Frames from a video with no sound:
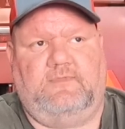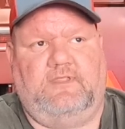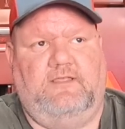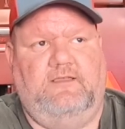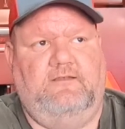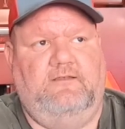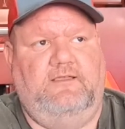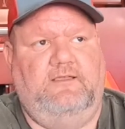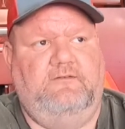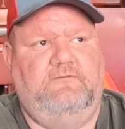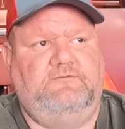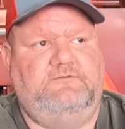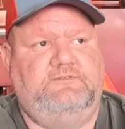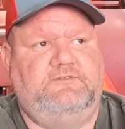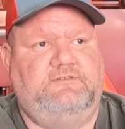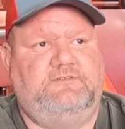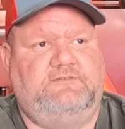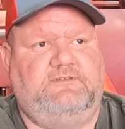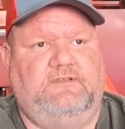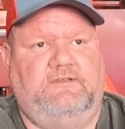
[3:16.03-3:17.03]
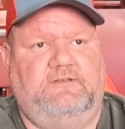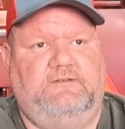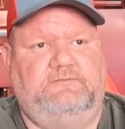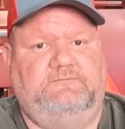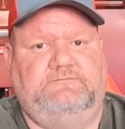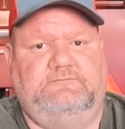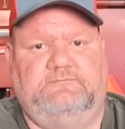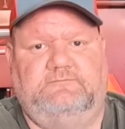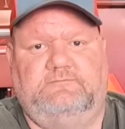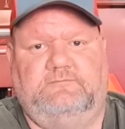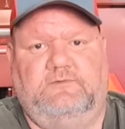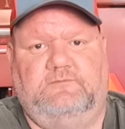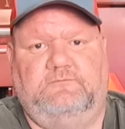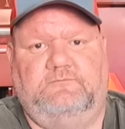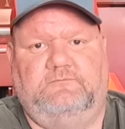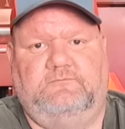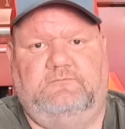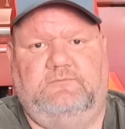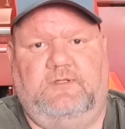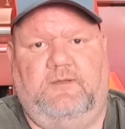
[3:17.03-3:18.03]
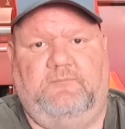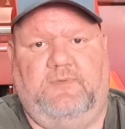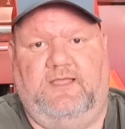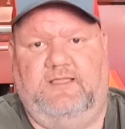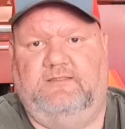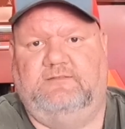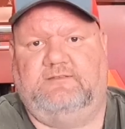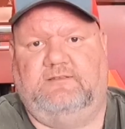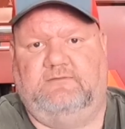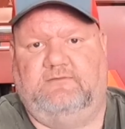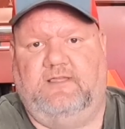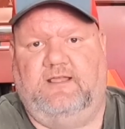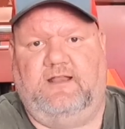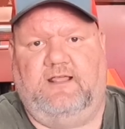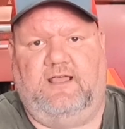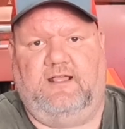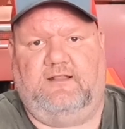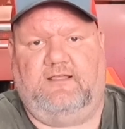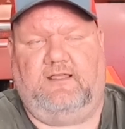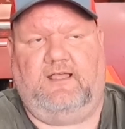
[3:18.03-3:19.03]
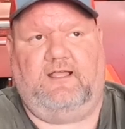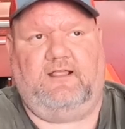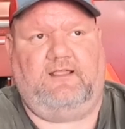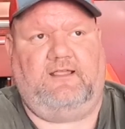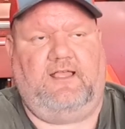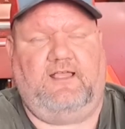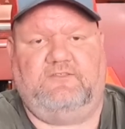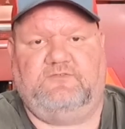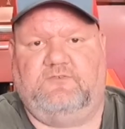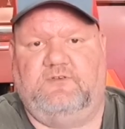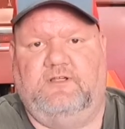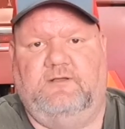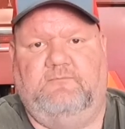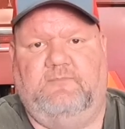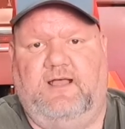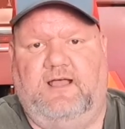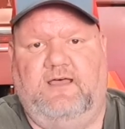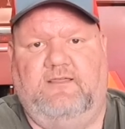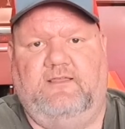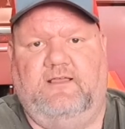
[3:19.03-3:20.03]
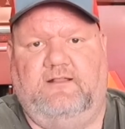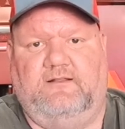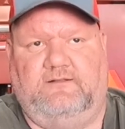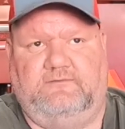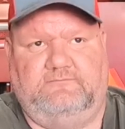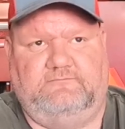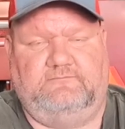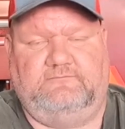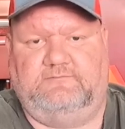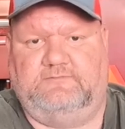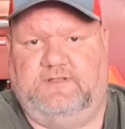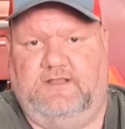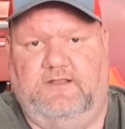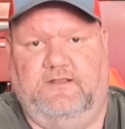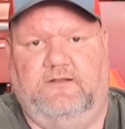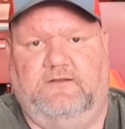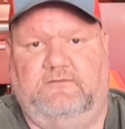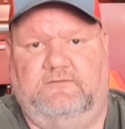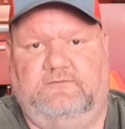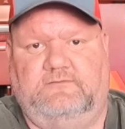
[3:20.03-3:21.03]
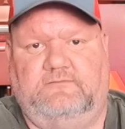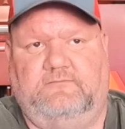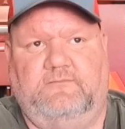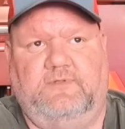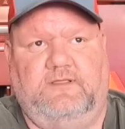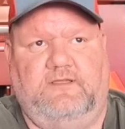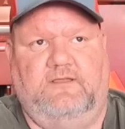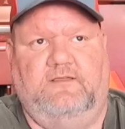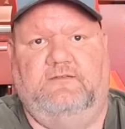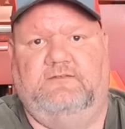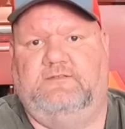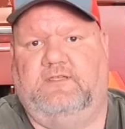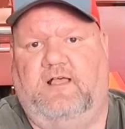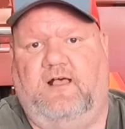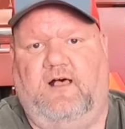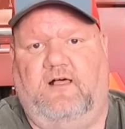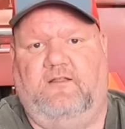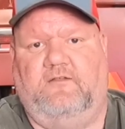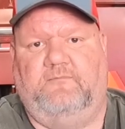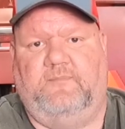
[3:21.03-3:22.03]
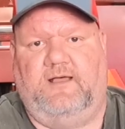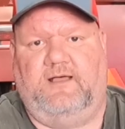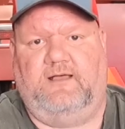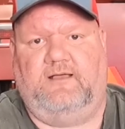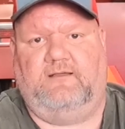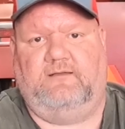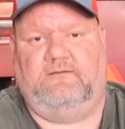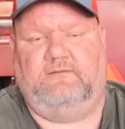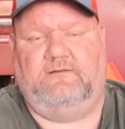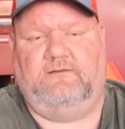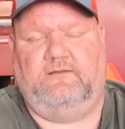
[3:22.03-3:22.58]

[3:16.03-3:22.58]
it was just amazing that I scrimped by that year, because all of my